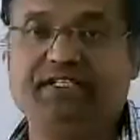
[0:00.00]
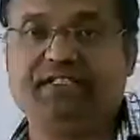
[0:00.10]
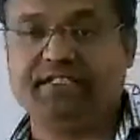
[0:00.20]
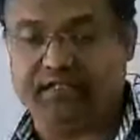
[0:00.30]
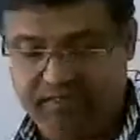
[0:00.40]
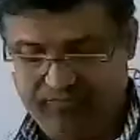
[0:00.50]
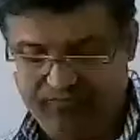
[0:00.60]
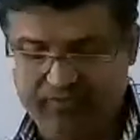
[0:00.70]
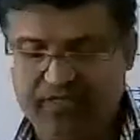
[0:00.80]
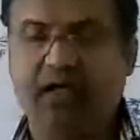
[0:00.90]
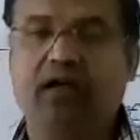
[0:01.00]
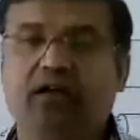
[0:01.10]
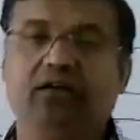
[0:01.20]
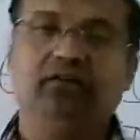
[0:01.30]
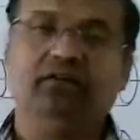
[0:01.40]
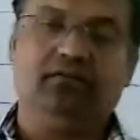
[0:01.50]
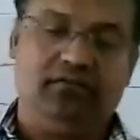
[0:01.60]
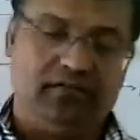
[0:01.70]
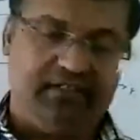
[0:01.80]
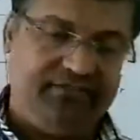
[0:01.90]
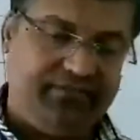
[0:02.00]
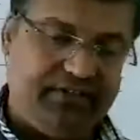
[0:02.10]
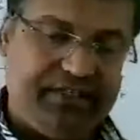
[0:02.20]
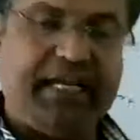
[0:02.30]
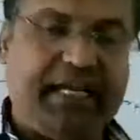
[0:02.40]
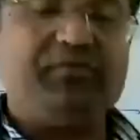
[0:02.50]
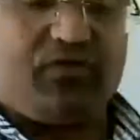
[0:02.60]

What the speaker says: Types of stress, there are